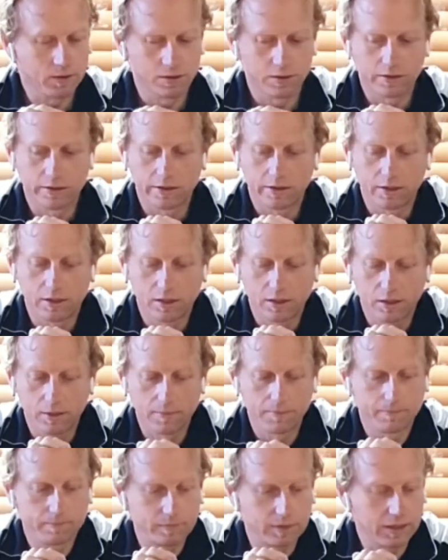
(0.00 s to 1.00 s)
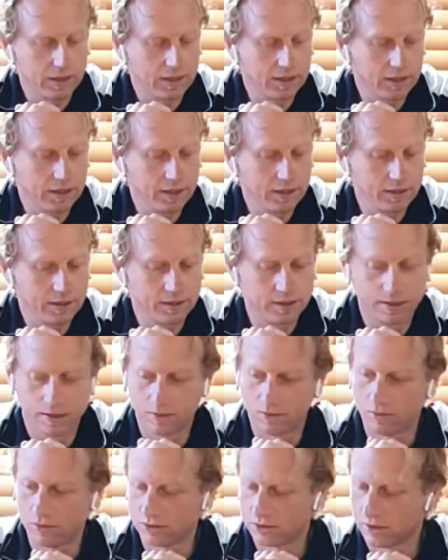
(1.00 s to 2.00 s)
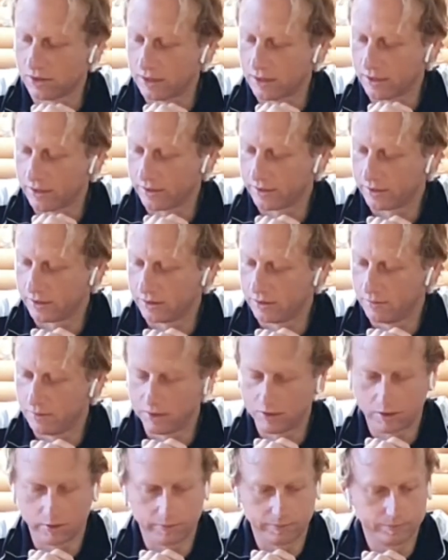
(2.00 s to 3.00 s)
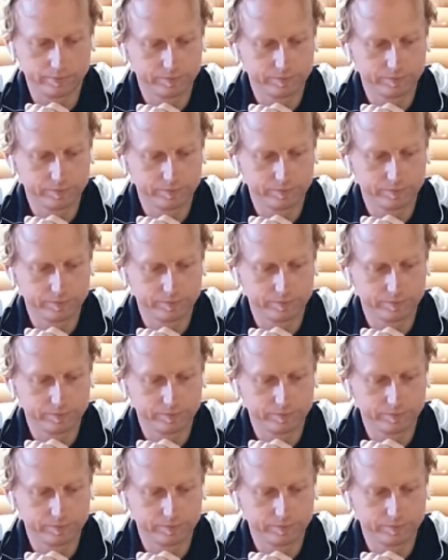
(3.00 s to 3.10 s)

And what's another thing to mention?